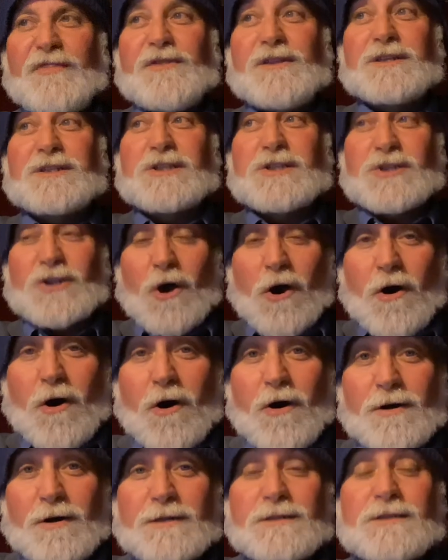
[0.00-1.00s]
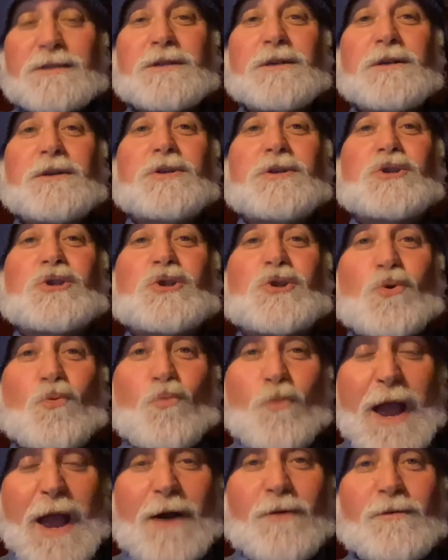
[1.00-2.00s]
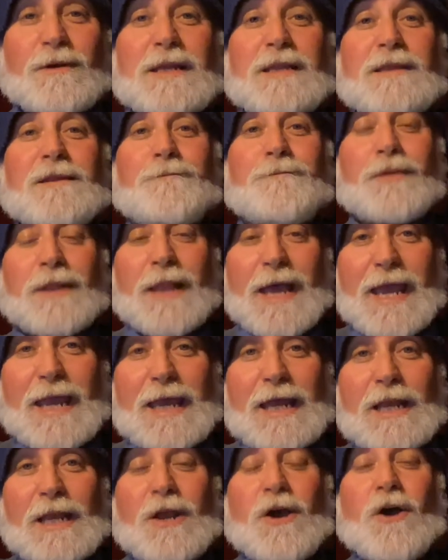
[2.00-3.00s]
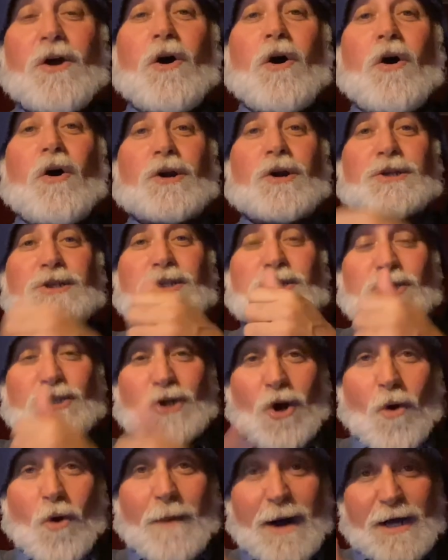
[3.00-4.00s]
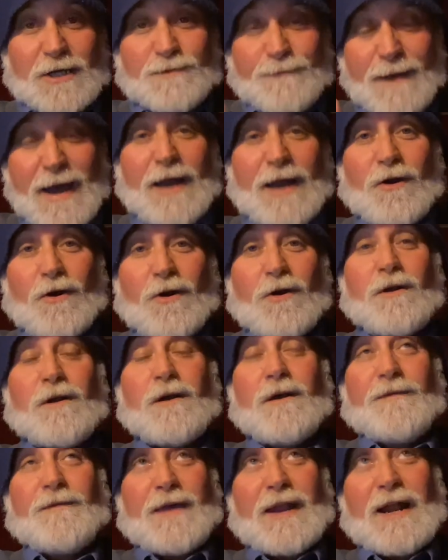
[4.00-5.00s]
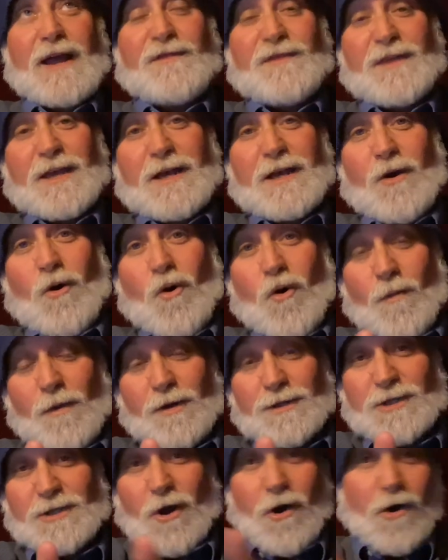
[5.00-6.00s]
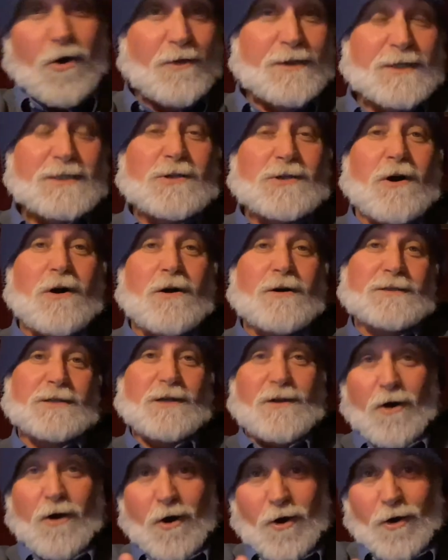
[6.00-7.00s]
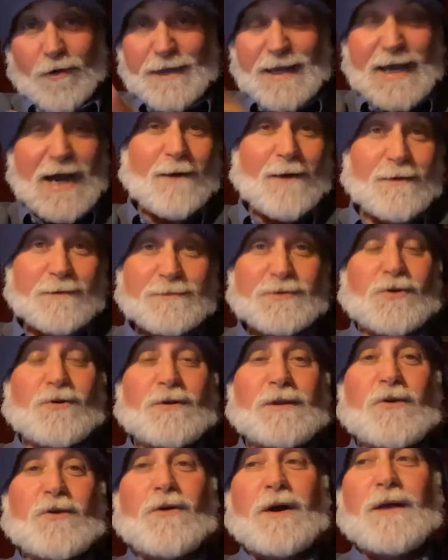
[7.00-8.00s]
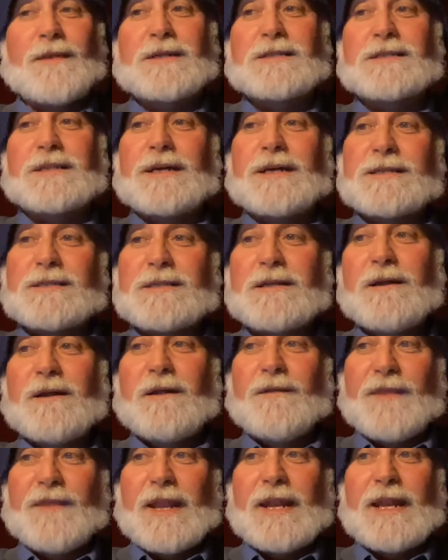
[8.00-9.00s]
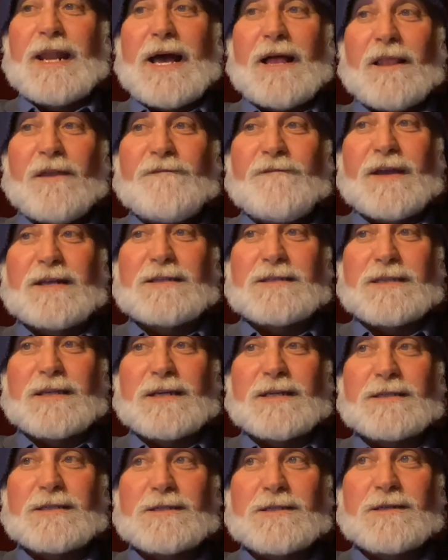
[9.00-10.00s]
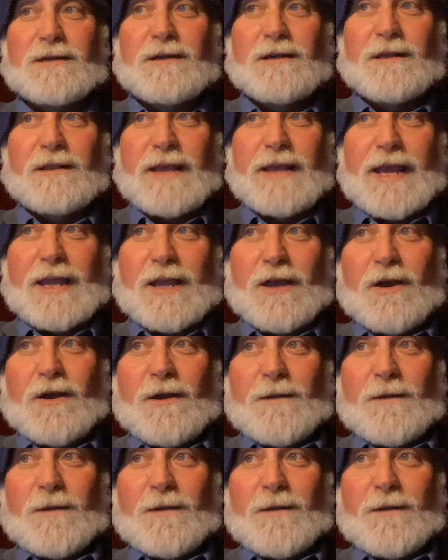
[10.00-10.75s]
the songs surrounding the plane are so much better than I think almost all the songs on all the albums earlier on this list that it elevates this. Like